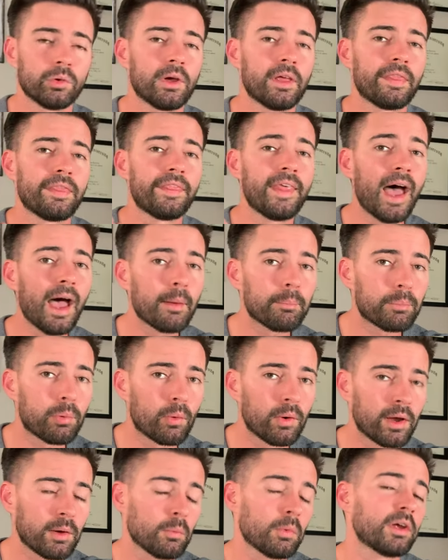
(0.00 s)
at that
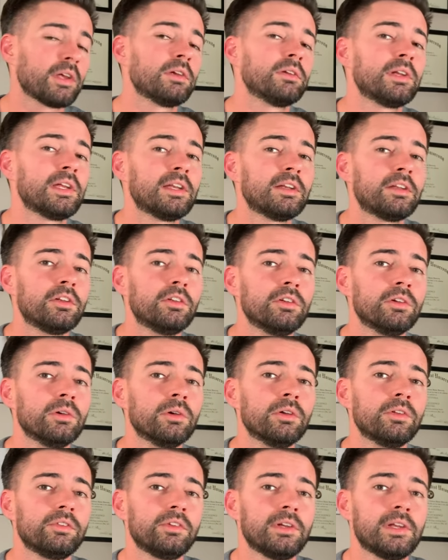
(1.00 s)
point, what you need to
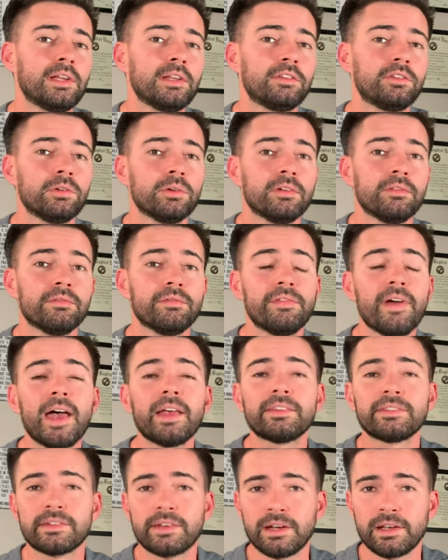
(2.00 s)
do is you need to
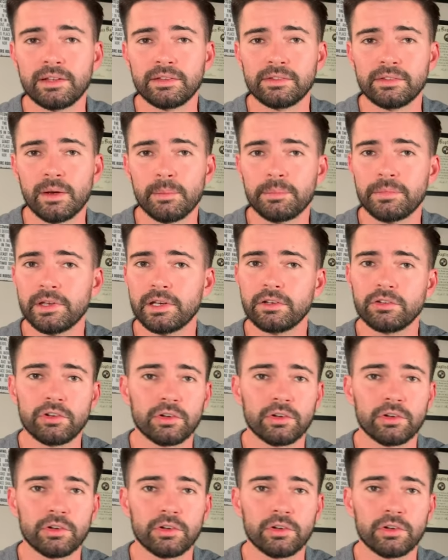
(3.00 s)
invest it in something.